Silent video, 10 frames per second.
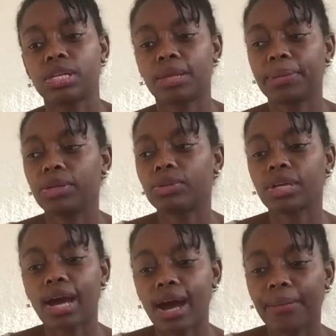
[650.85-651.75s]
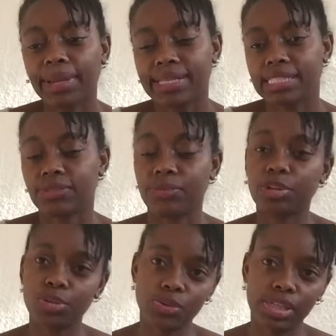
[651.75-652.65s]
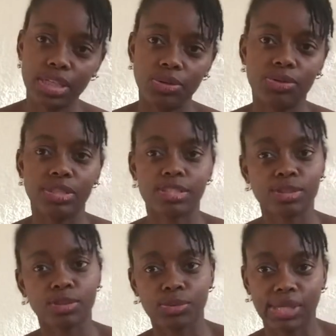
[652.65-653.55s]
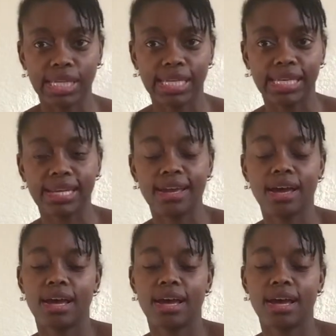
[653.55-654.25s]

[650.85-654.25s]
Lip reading: Let me know in the comments if you agree, you disagree.